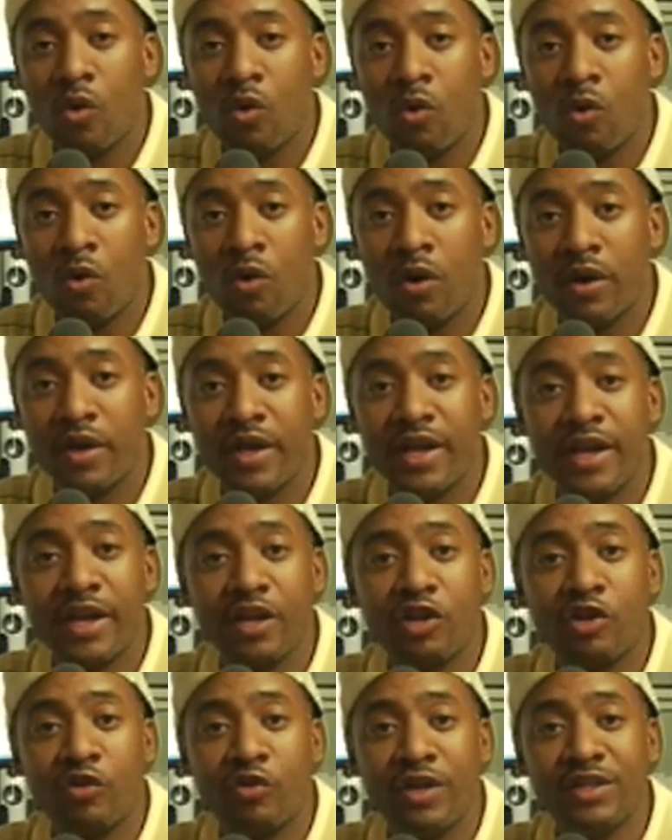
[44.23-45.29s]
or
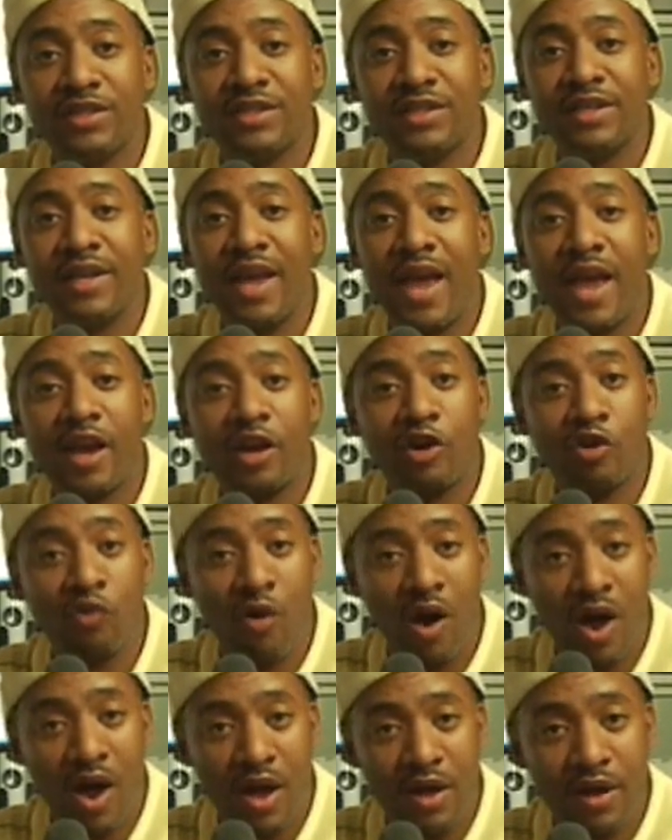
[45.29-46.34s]
increased gang
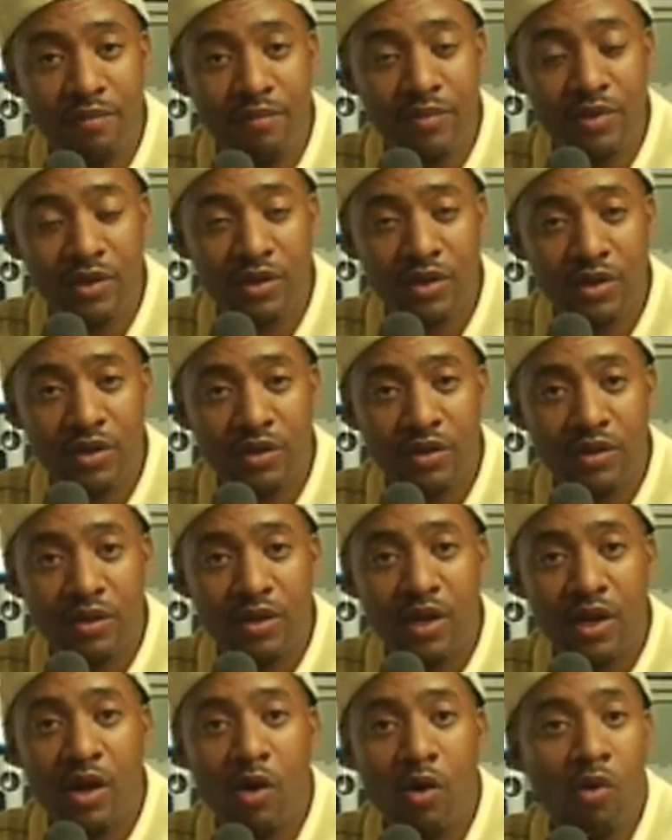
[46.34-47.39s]
crime
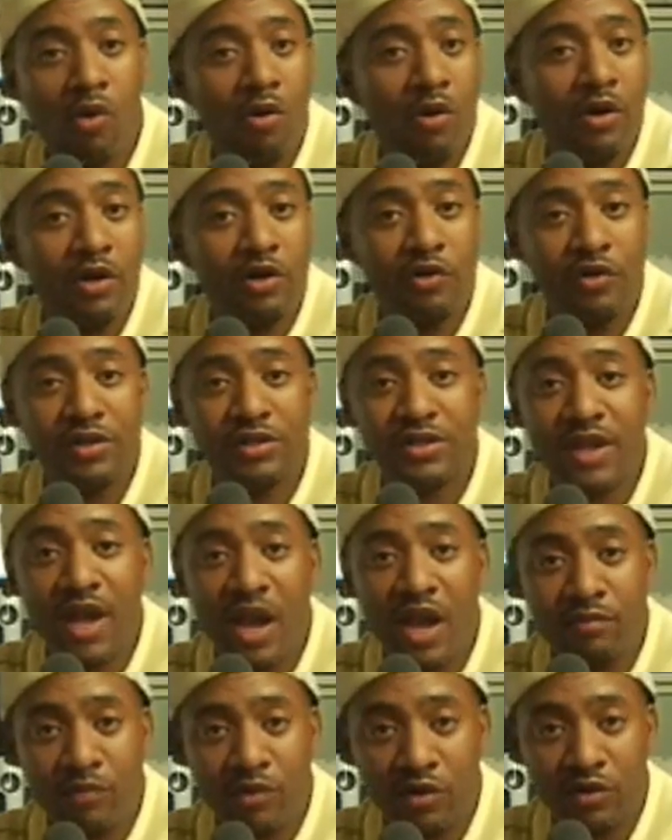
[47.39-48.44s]
or increased
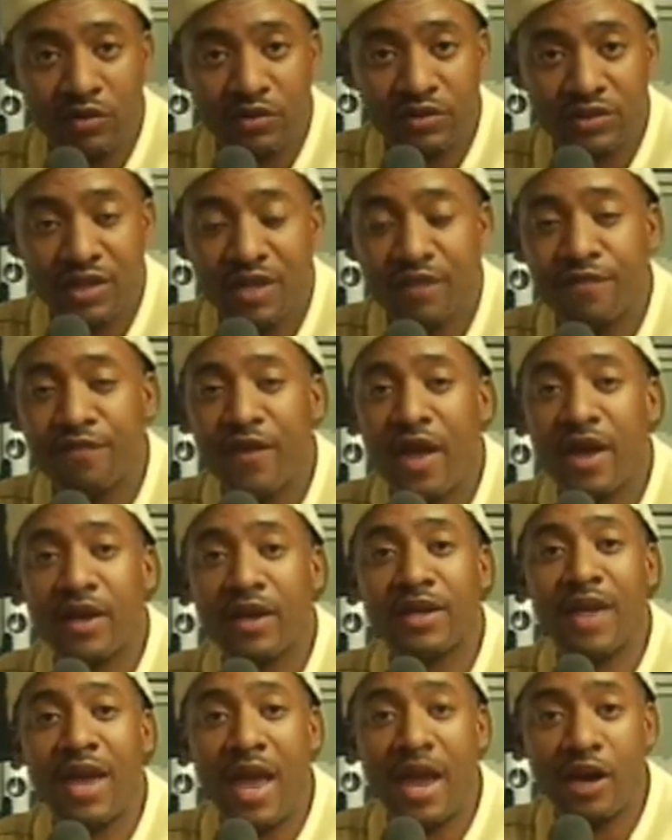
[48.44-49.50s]
gang murders. In
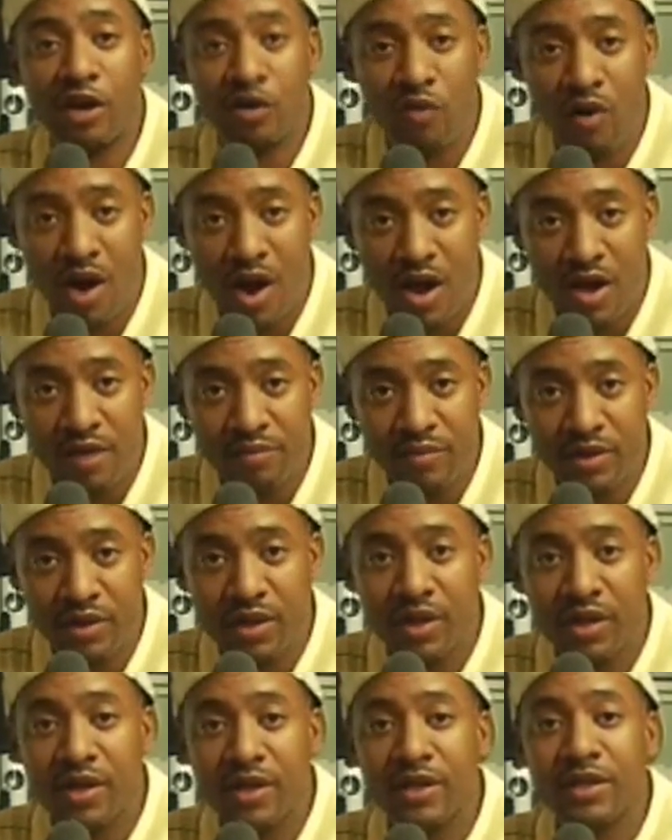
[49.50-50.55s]
fact, gang
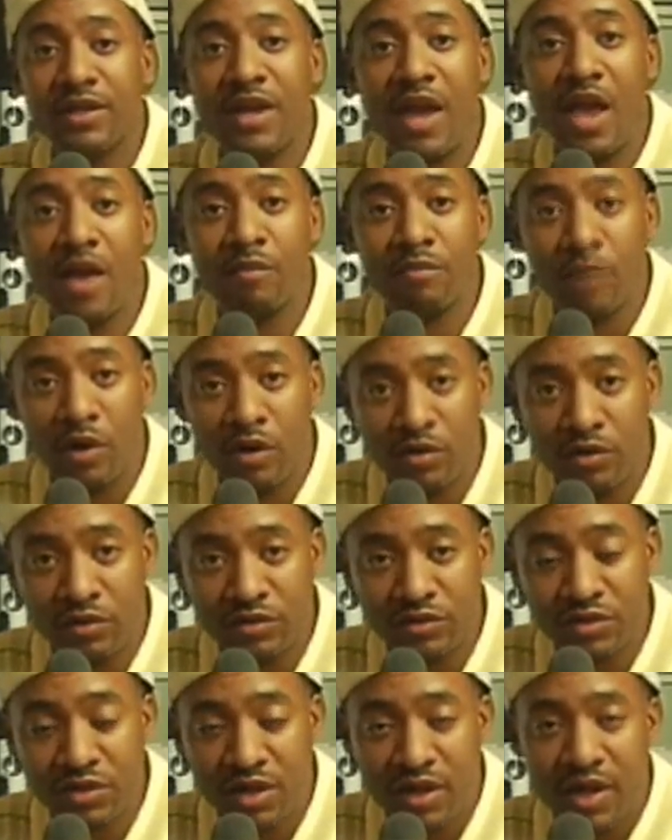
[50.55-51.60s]
crime, gang
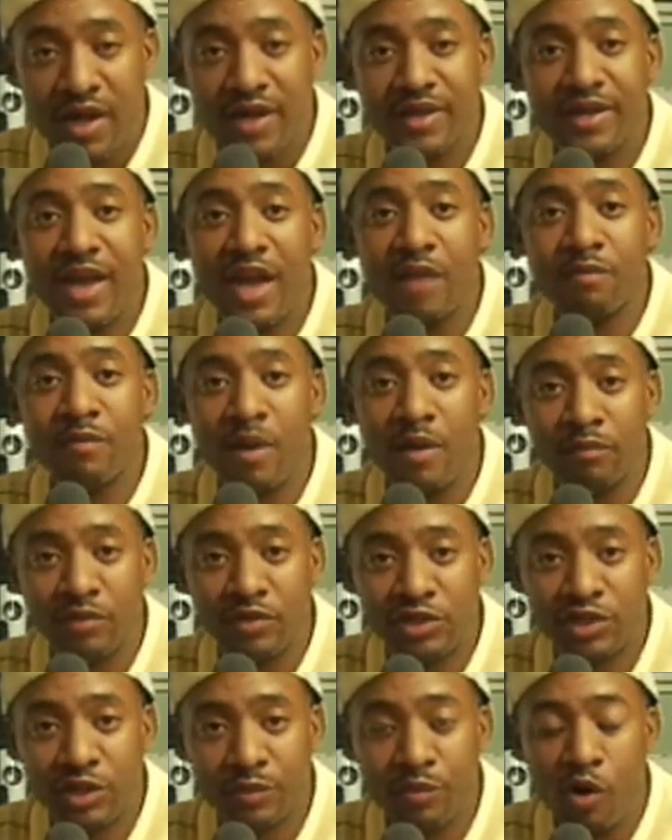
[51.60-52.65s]
murders, and gang
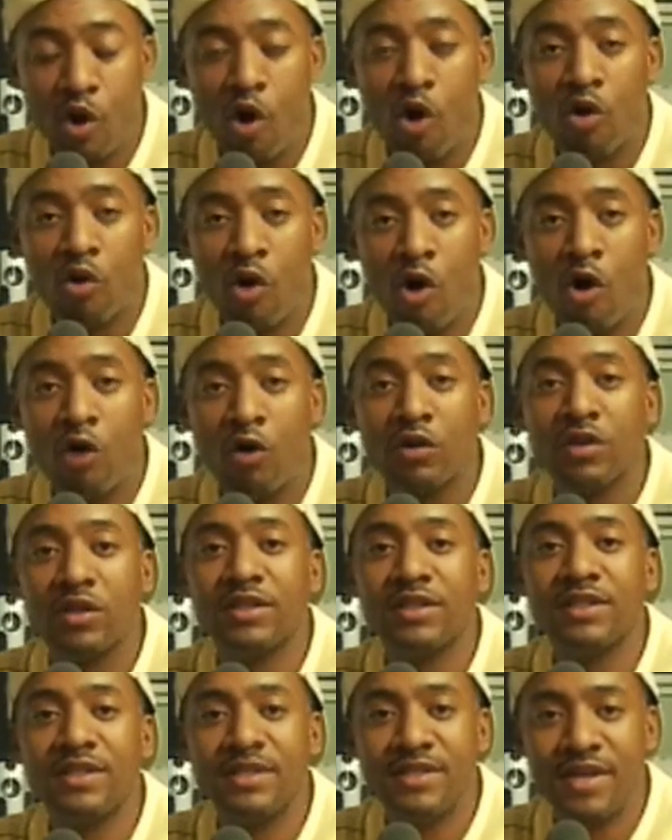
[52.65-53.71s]
membership are
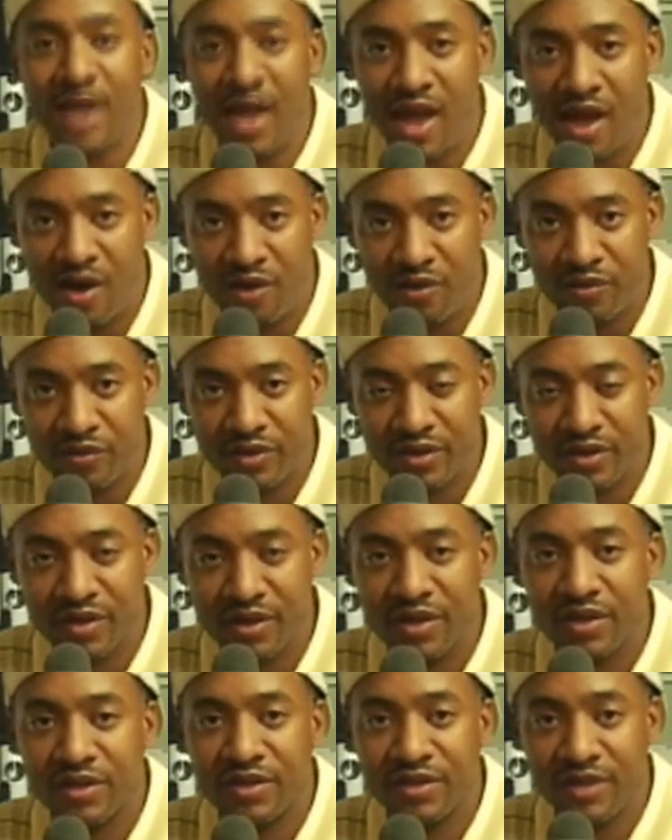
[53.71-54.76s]
all down.
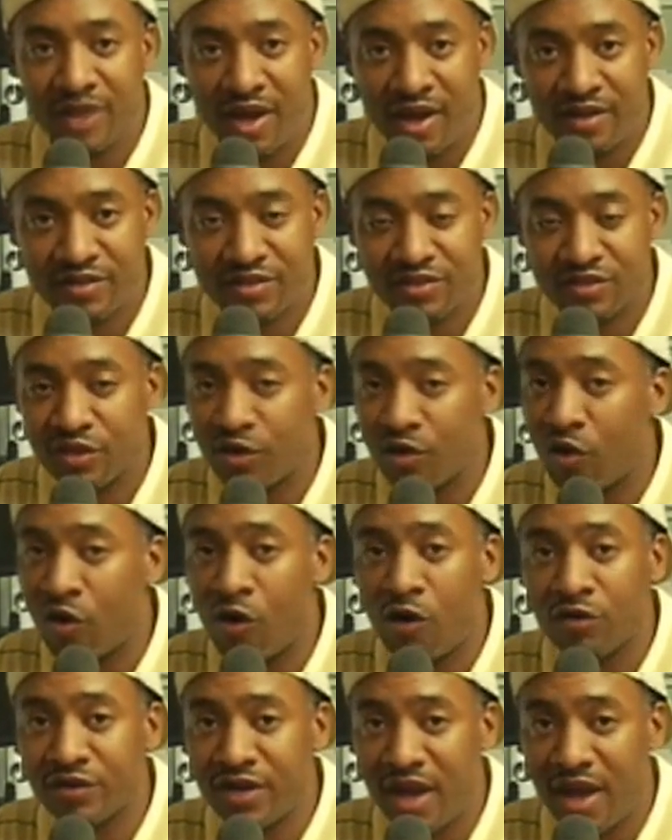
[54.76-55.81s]
Yes, they're
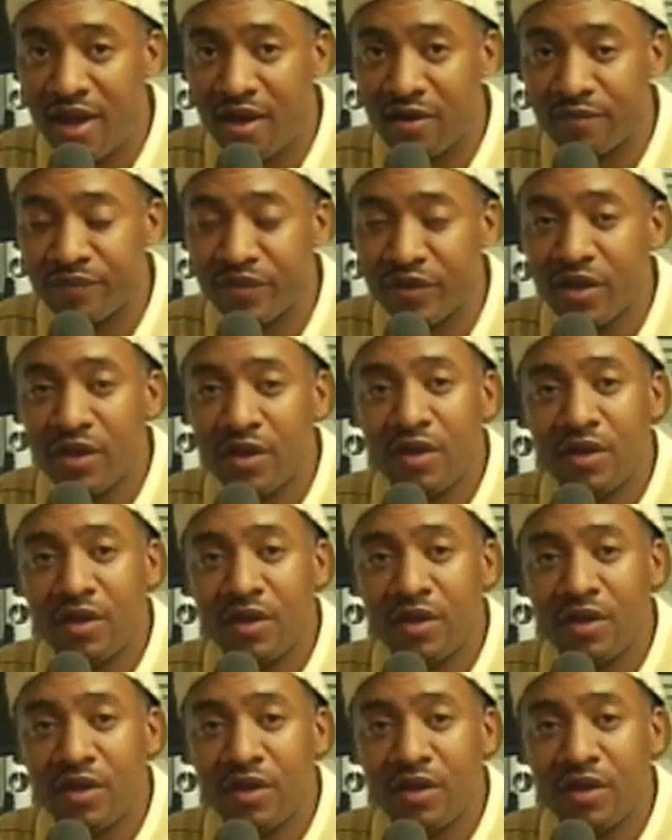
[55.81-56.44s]
all down.